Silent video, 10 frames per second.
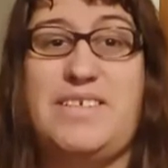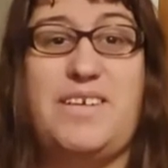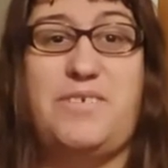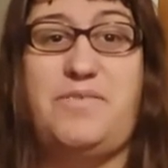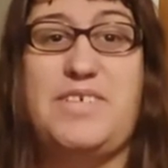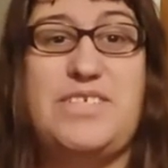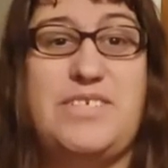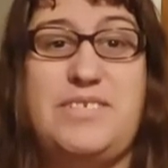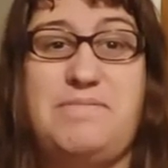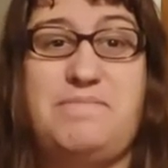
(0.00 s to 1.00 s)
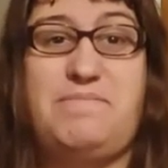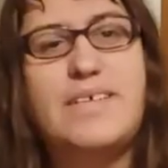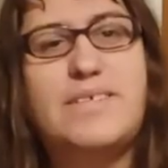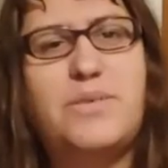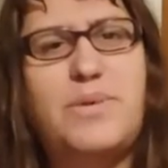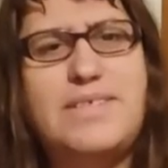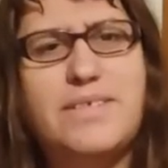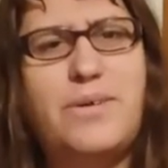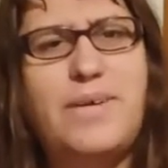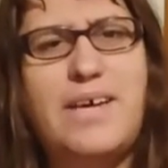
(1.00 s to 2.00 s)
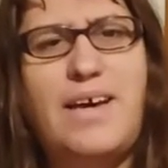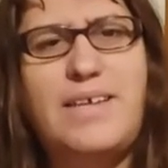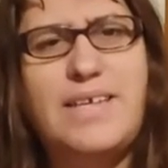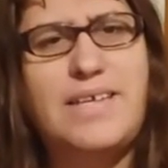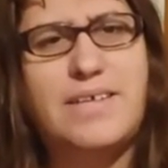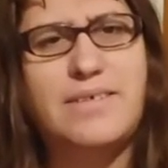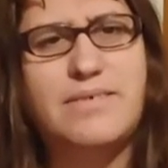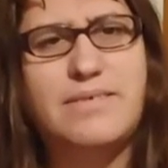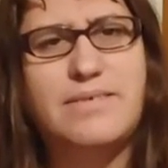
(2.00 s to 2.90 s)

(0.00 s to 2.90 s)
artificial. So what's going on here?